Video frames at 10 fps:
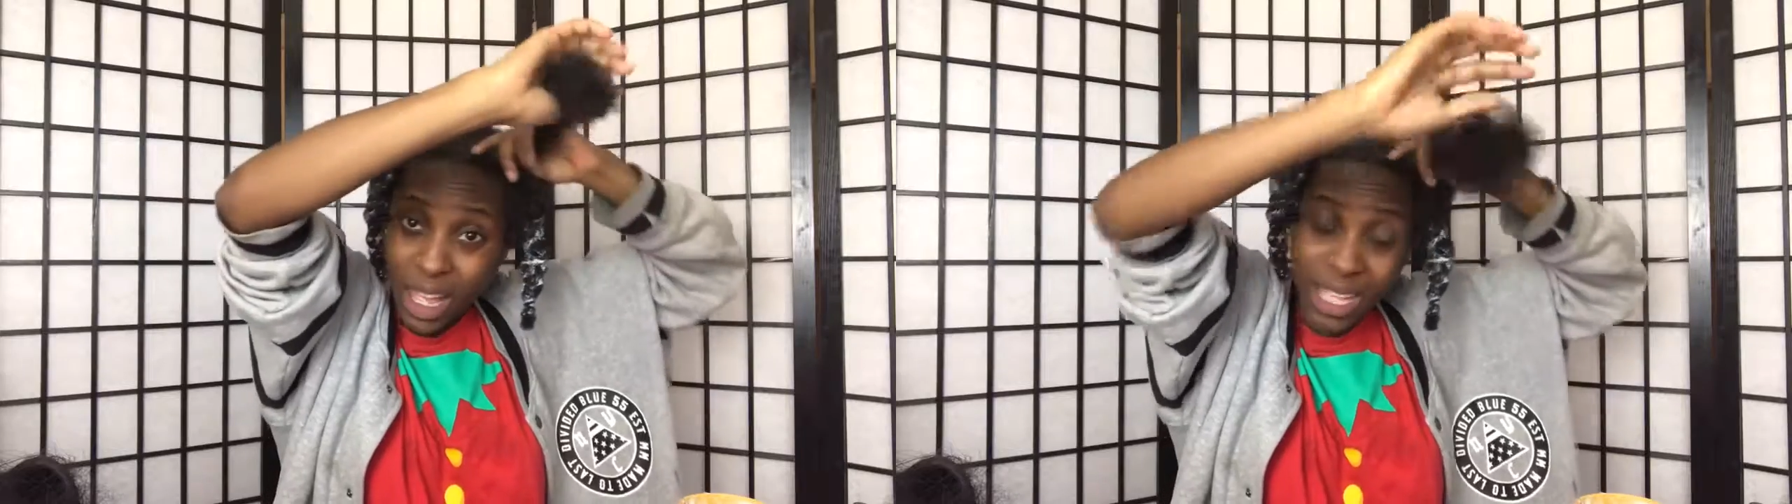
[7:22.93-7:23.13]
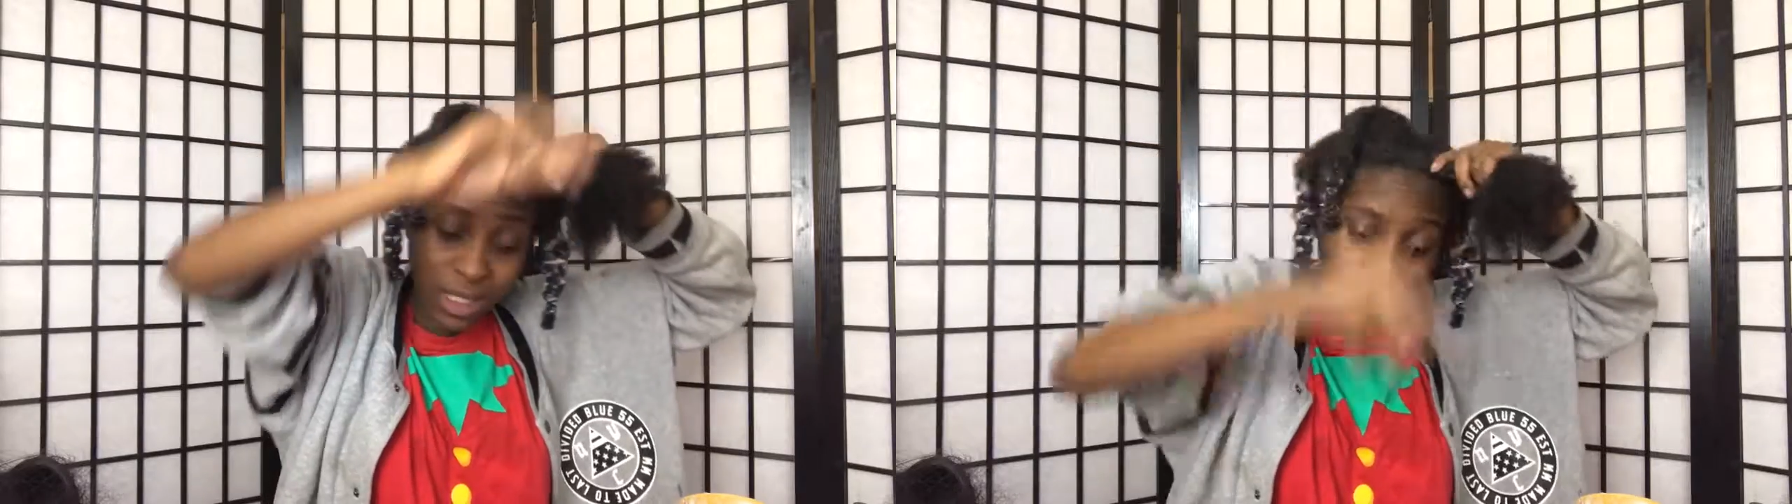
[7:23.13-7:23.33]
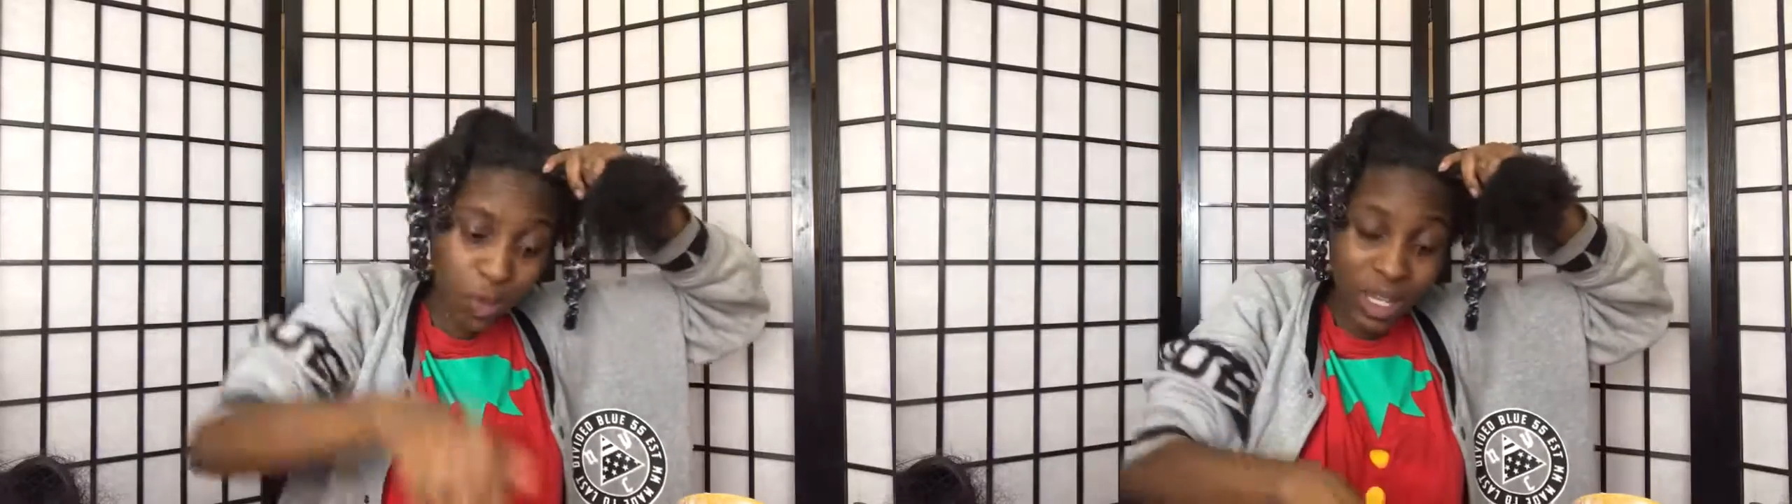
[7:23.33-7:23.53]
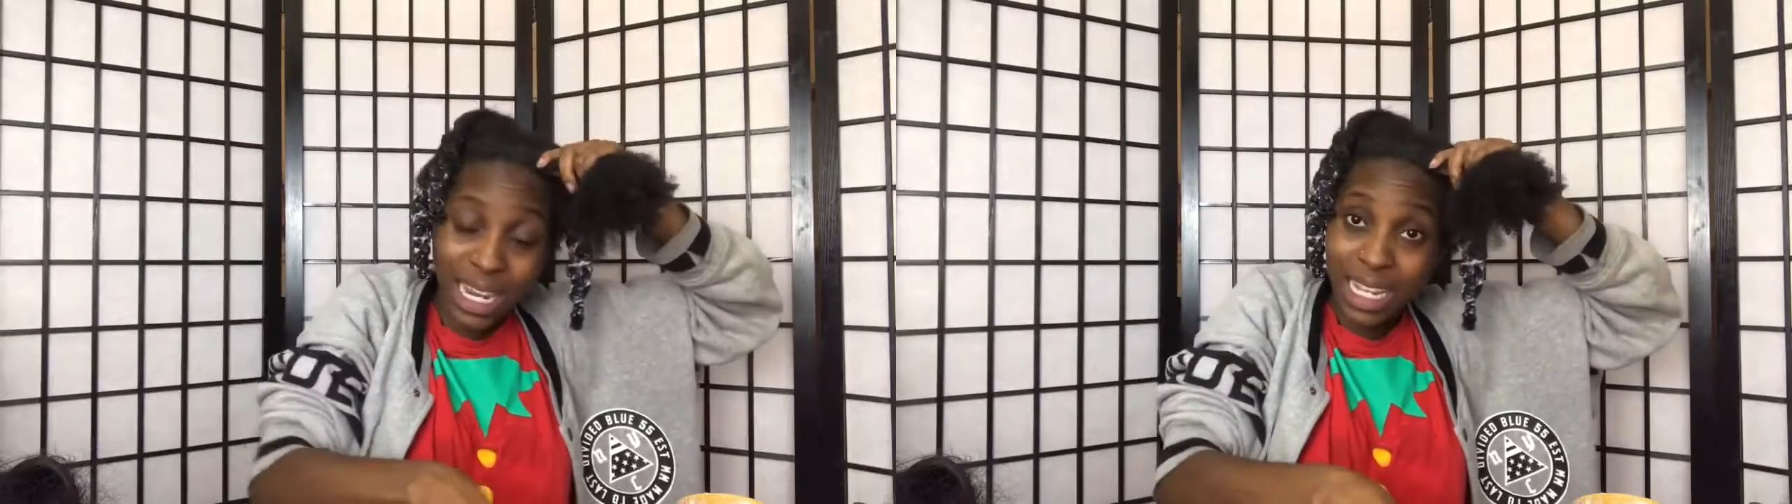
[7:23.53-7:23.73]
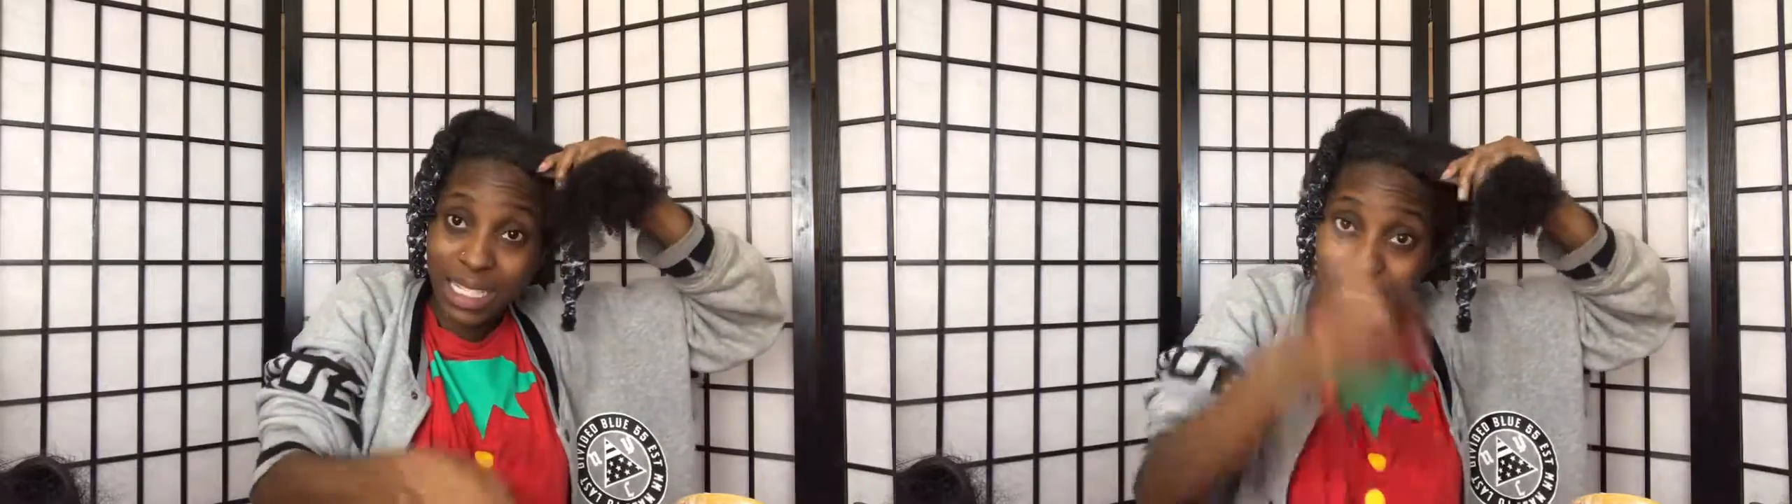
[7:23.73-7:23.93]
that I did the wig,
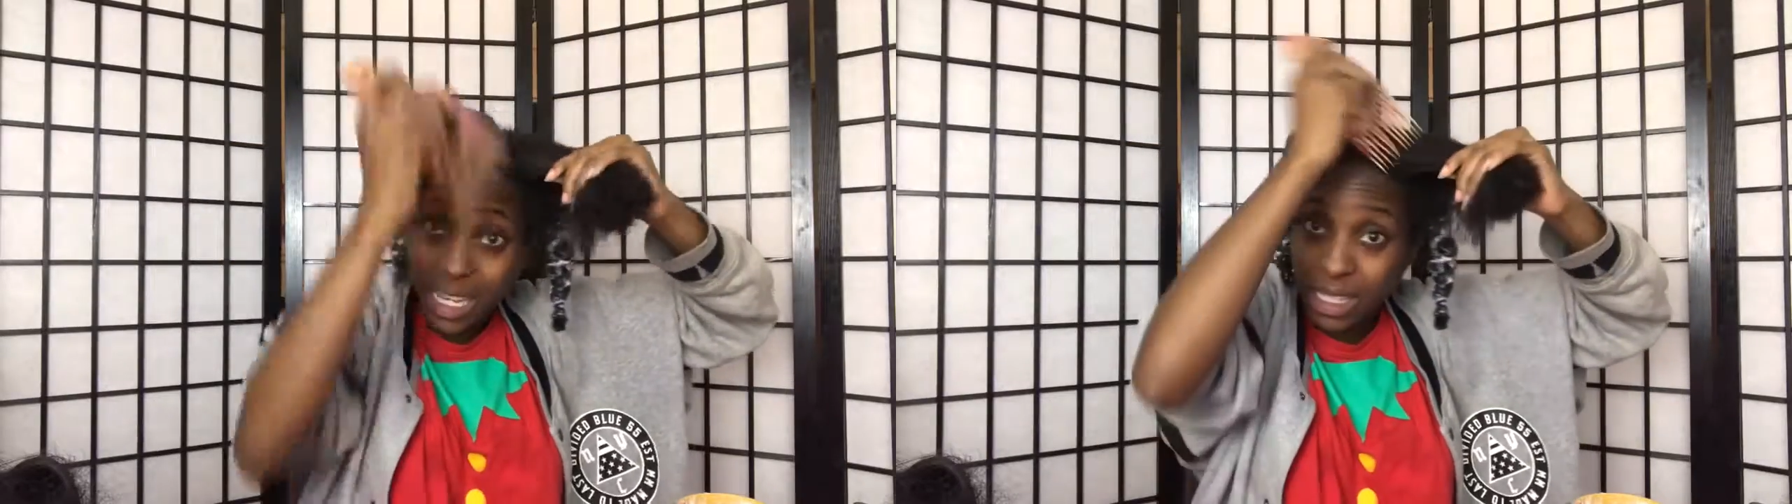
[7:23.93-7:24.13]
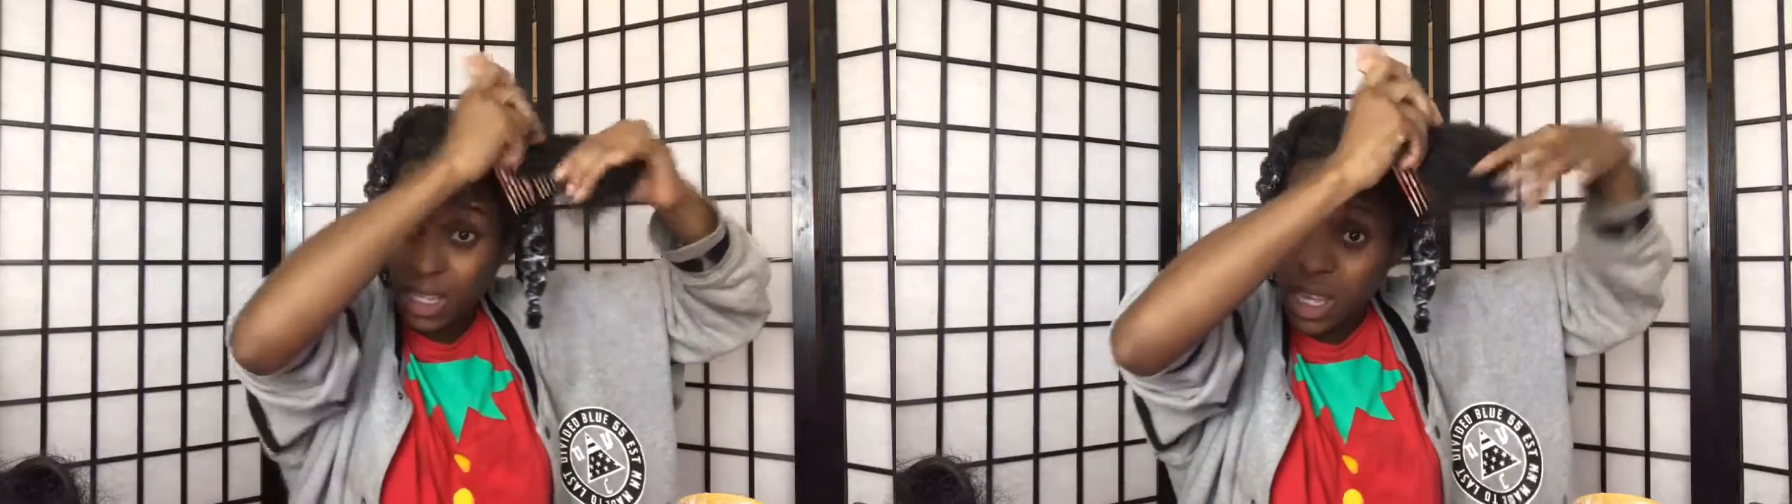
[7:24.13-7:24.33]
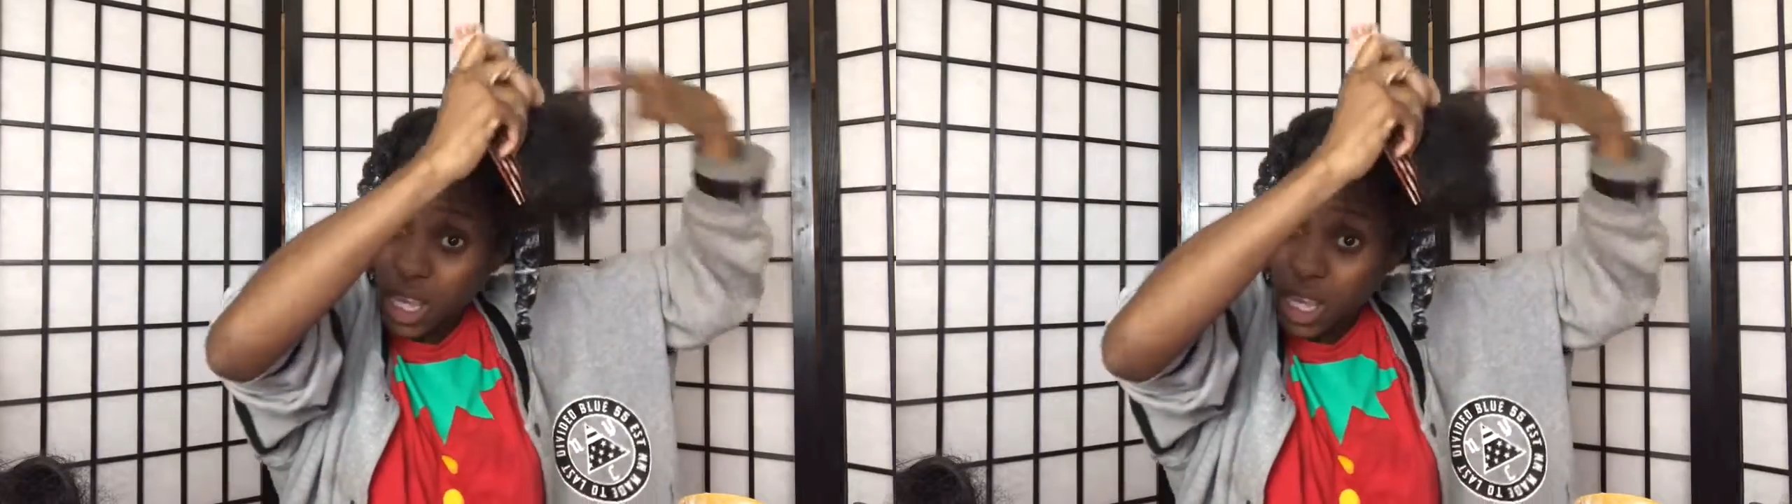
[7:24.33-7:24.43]
like I said.